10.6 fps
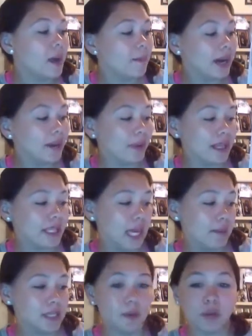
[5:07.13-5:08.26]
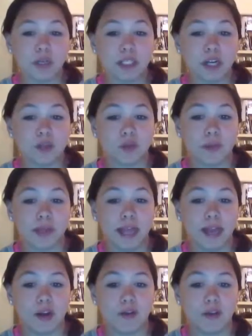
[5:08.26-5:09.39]
But by the time summer one starts, we'll be
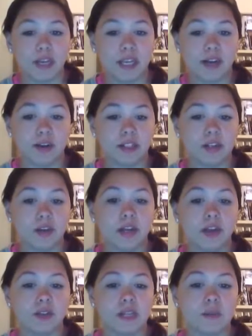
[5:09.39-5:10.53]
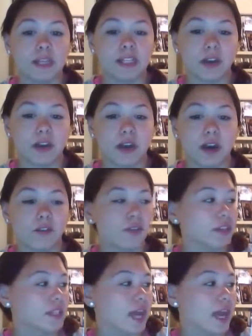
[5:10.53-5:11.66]
like over here. So you know, some of these are
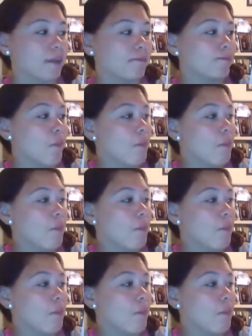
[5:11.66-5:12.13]
filled in.